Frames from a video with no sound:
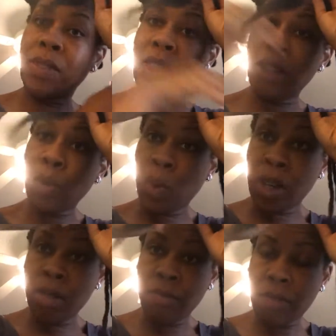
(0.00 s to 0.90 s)
this
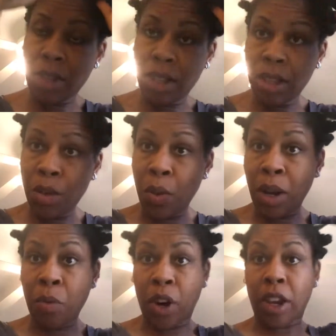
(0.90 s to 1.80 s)
is the one
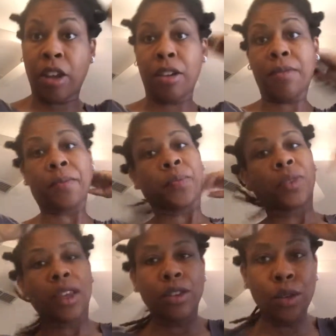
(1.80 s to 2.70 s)
I'm working on.
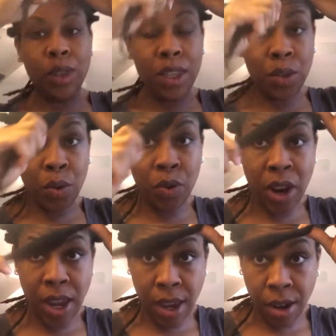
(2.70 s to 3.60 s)
So this one
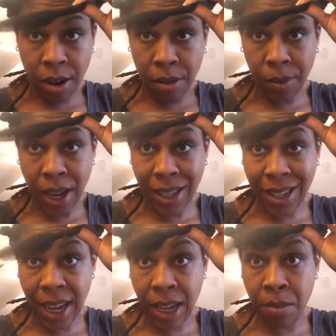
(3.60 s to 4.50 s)
right here has
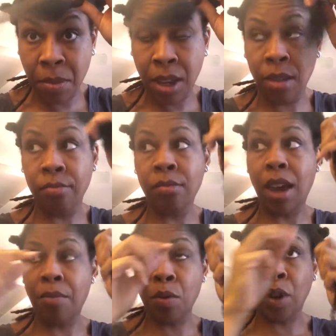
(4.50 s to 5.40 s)
taken me,
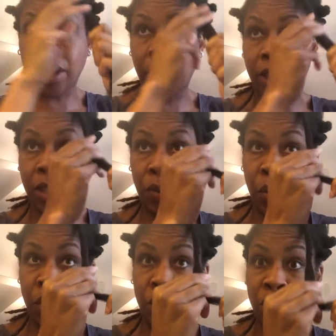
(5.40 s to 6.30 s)
I've been working on this
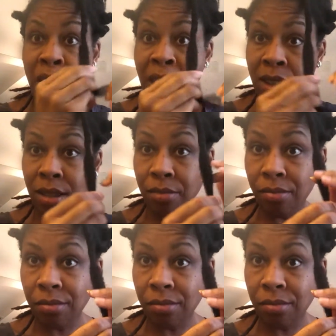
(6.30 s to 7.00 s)
for 3 days.